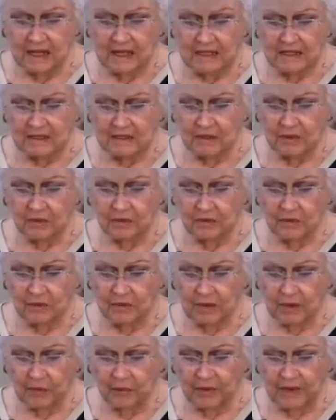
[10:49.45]
And
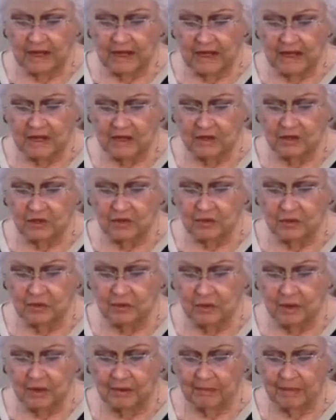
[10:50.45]
so we need
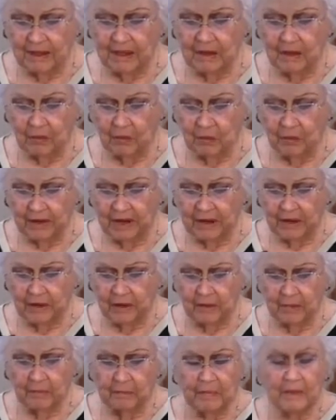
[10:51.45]
to be
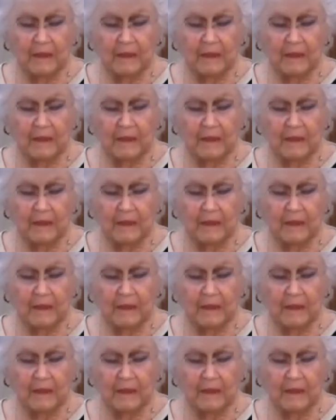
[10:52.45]
aware.